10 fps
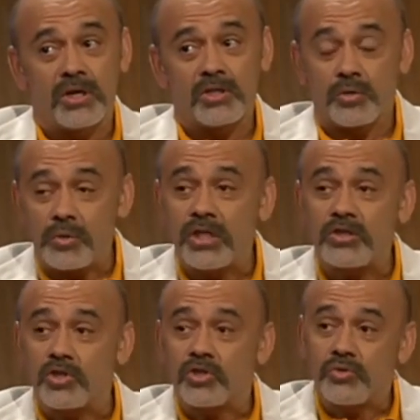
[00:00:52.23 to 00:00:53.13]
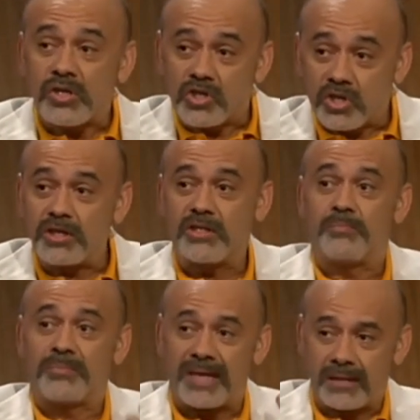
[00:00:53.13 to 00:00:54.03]
So really the shoe is just a
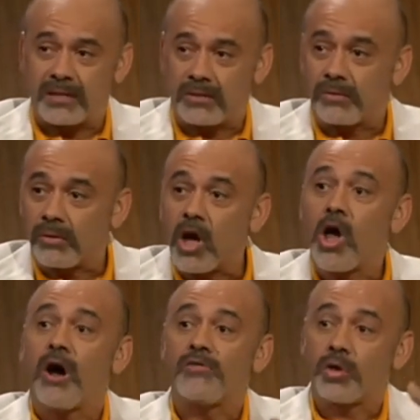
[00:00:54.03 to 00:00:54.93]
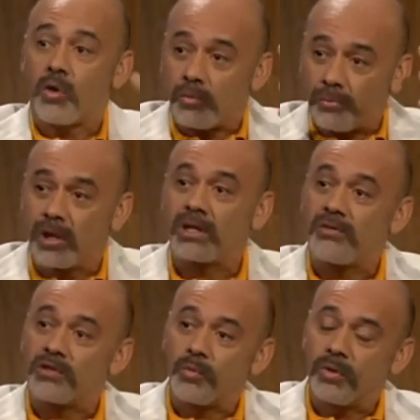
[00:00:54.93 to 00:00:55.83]
pedestal of the whole body
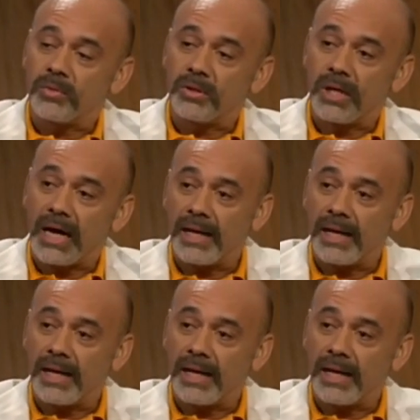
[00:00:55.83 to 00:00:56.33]
of the woman.